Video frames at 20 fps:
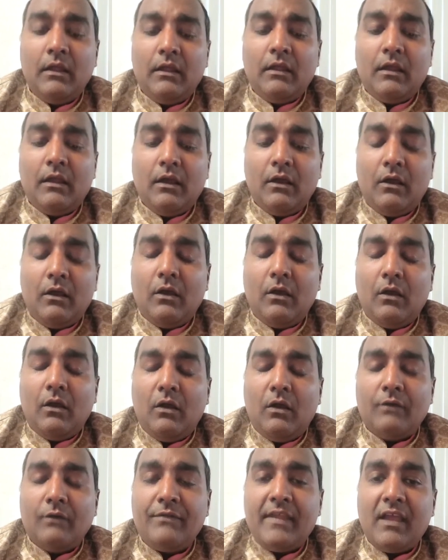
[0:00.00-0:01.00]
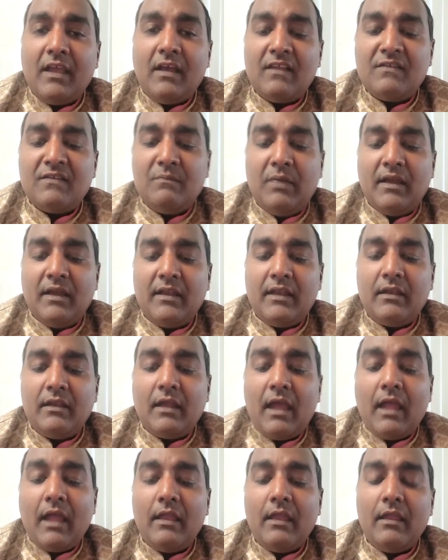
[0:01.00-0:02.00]
uh, of their husband, and
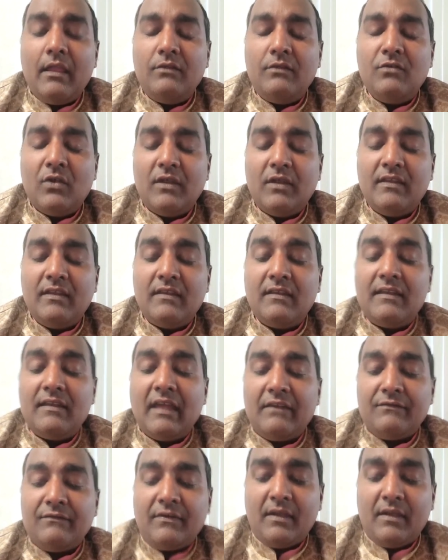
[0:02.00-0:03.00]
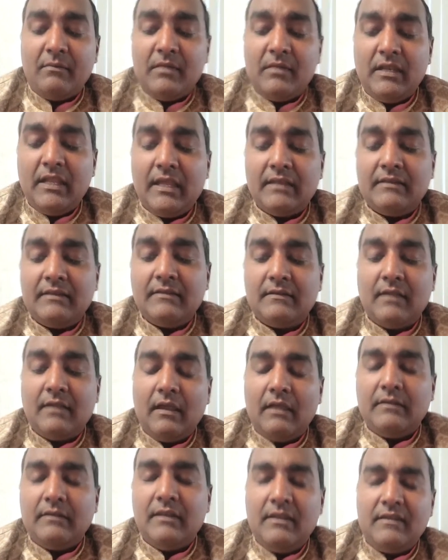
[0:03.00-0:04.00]
I joined into that family and,
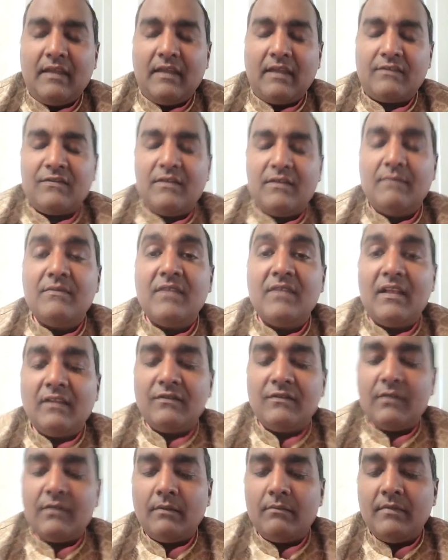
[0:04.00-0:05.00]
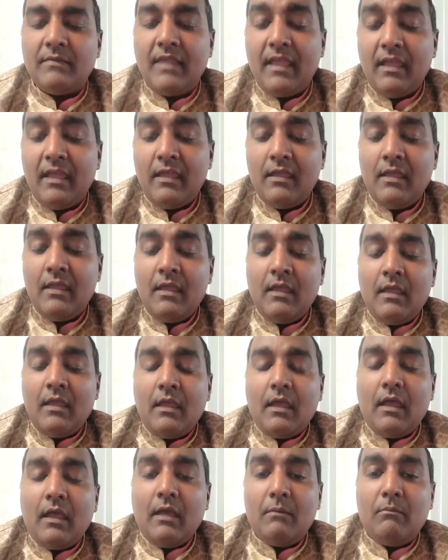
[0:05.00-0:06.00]
and detached themselves from their
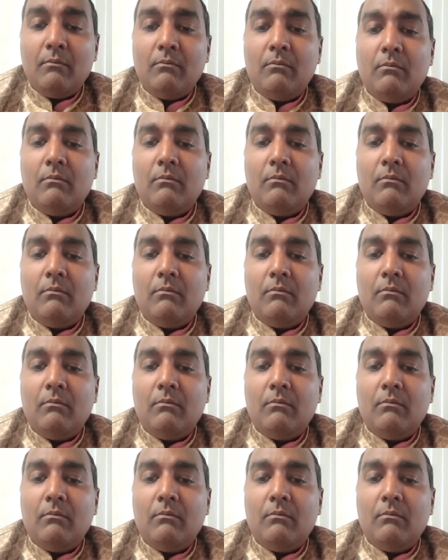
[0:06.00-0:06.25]
um,